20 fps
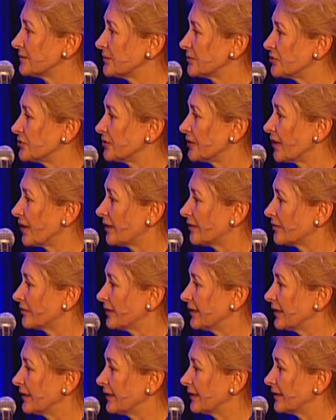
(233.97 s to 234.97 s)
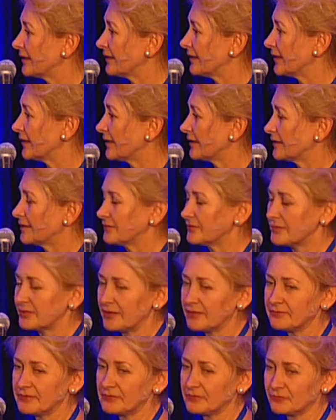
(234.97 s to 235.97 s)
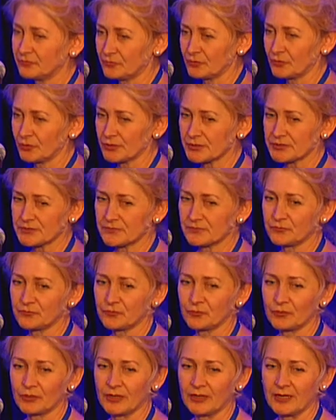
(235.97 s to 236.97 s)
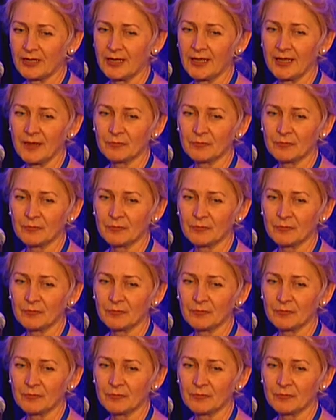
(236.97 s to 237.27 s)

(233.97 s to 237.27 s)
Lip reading: which are really a driving force for